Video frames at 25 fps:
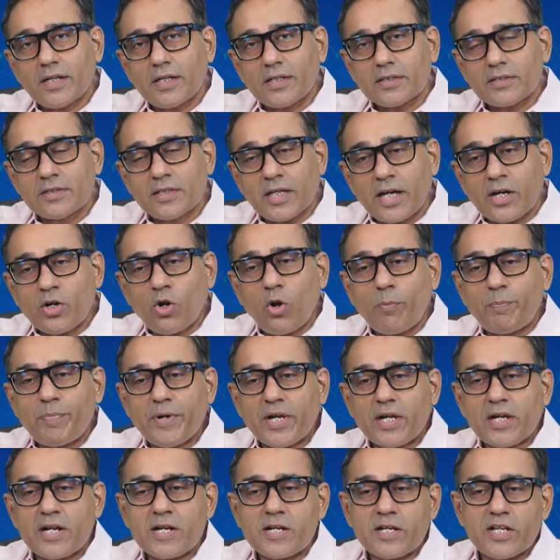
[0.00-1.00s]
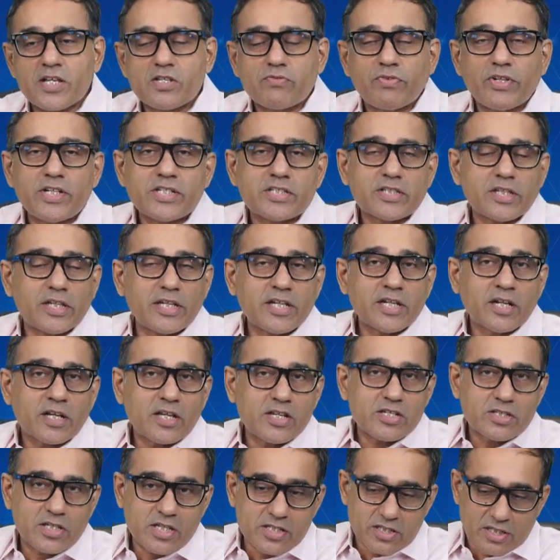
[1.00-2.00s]
non-OPEC countries will
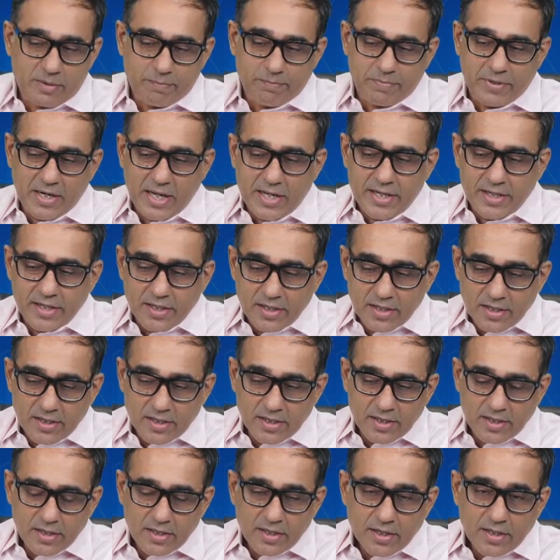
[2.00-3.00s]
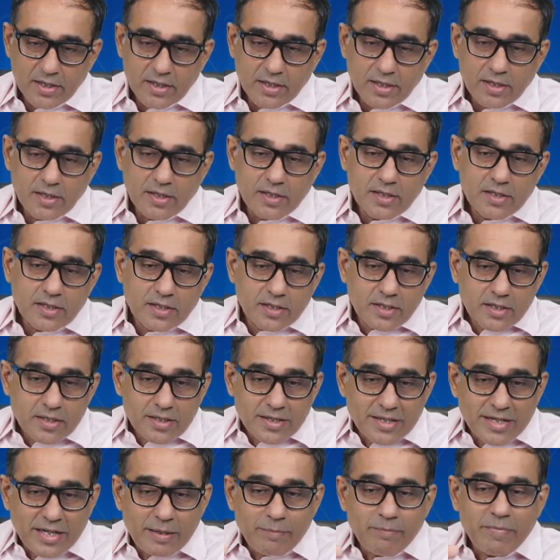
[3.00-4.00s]
increase the supply.
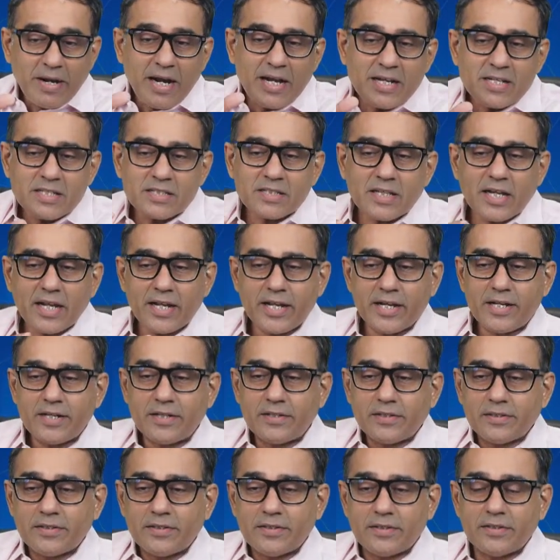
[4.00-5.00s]
Demand side,